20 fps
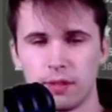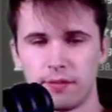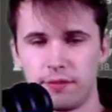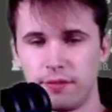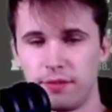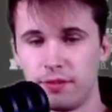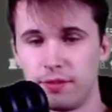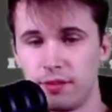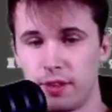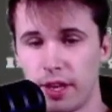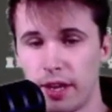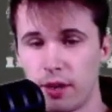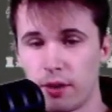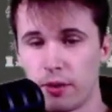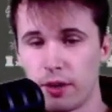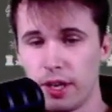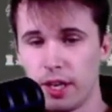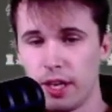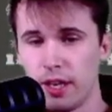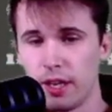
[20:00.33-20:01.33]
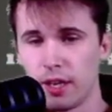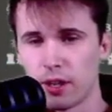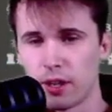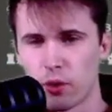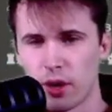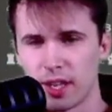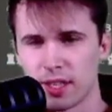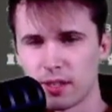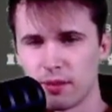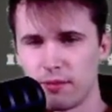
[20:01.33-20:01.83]
It's very
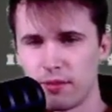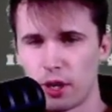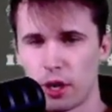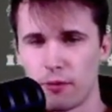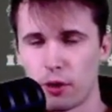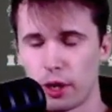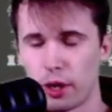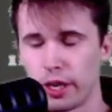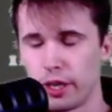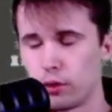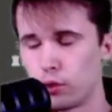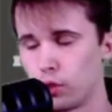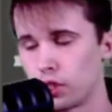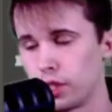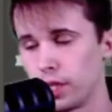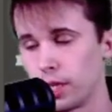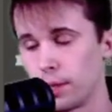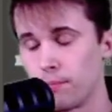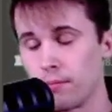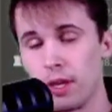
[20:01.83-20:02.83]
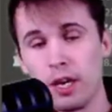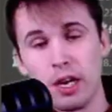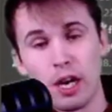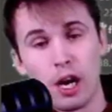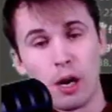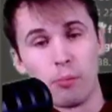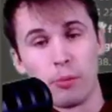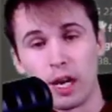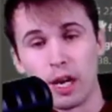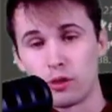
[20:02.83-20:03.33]
aggressive, very, very interesting.
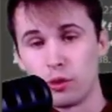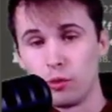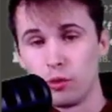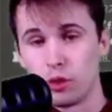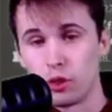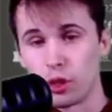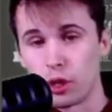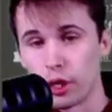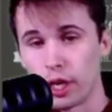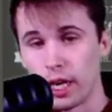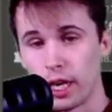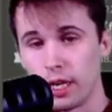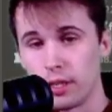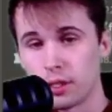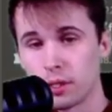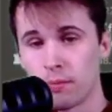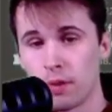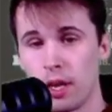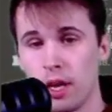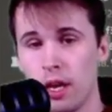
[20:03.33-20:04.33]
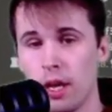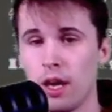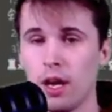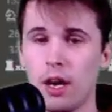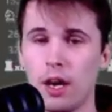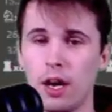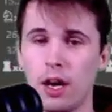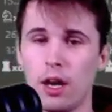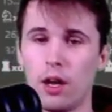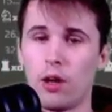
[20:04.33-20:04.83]
I'm not too sure, guys.
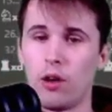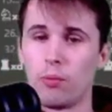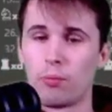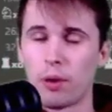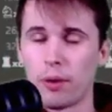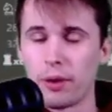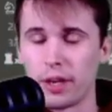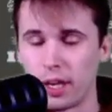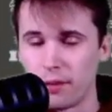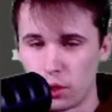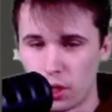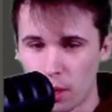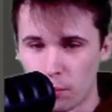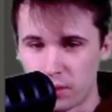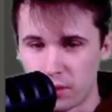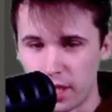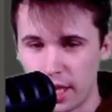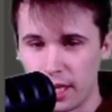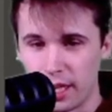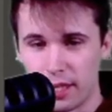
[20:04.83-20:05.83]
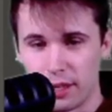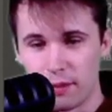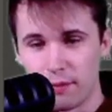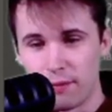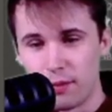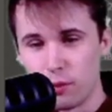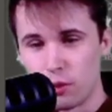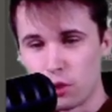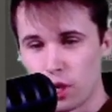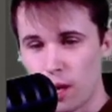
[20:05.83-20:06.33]
I'll probably give you an update
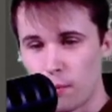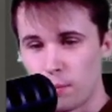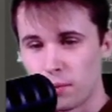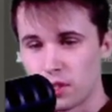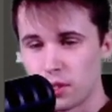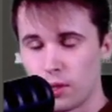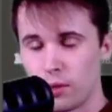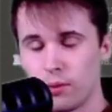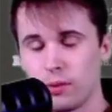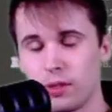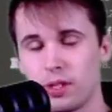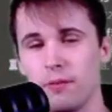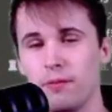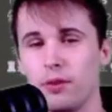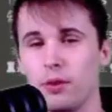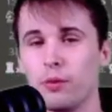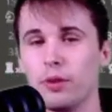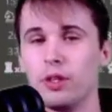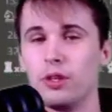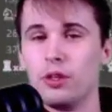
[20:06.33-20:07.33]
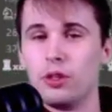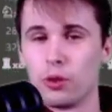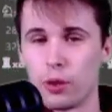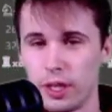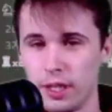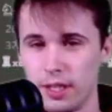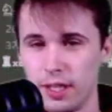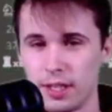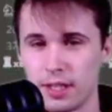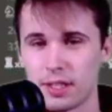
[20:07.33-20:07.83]
in future episodes. If you
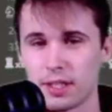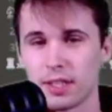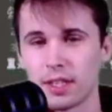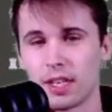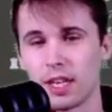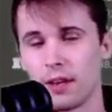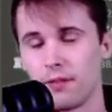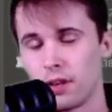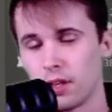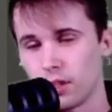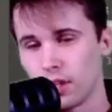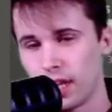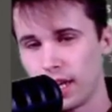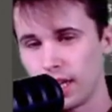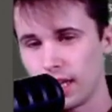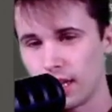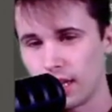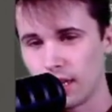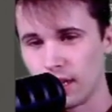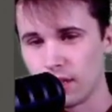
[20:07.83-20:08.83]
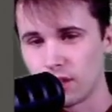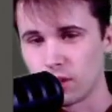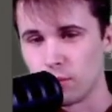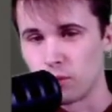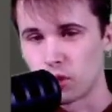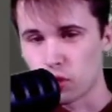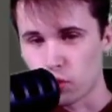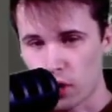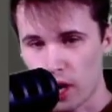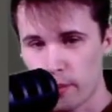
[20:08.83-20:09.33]
enjoyed this, give it a like,
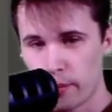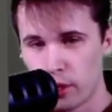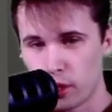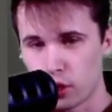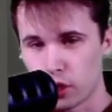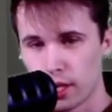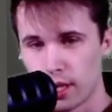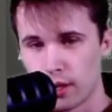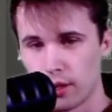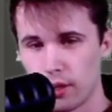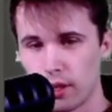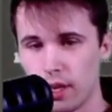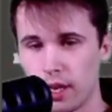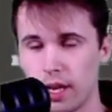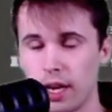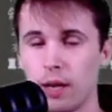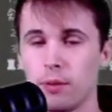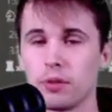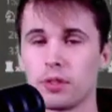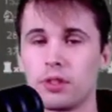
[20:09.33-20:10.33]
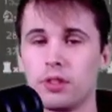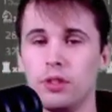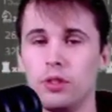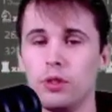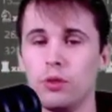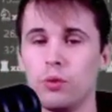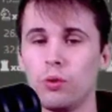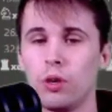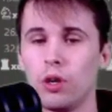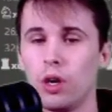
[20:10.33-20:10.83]
subscribe to the channel, and I will
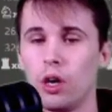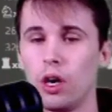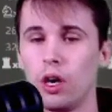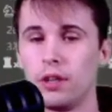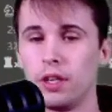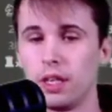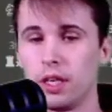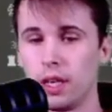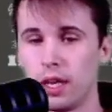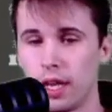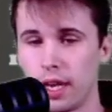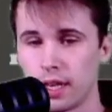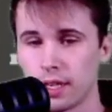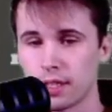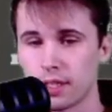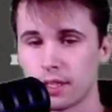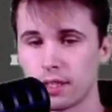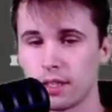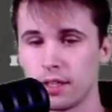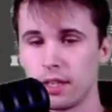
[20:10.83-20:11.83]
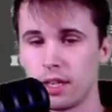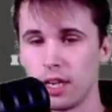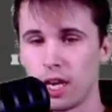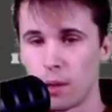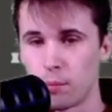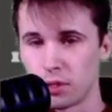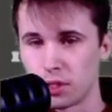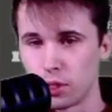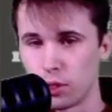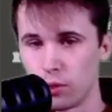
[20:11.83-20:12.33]
see you on the next
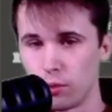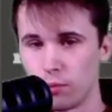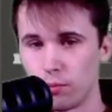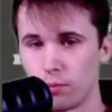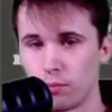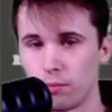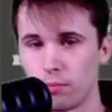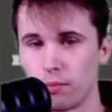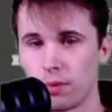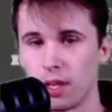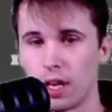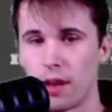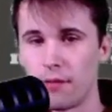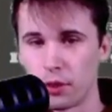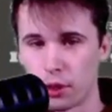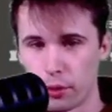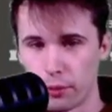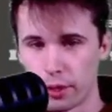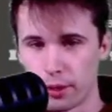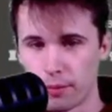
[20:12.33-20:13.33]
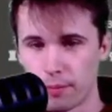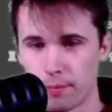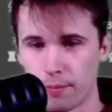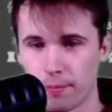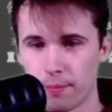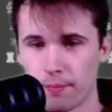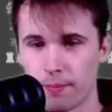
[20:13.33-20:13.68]
episode. Have a good one.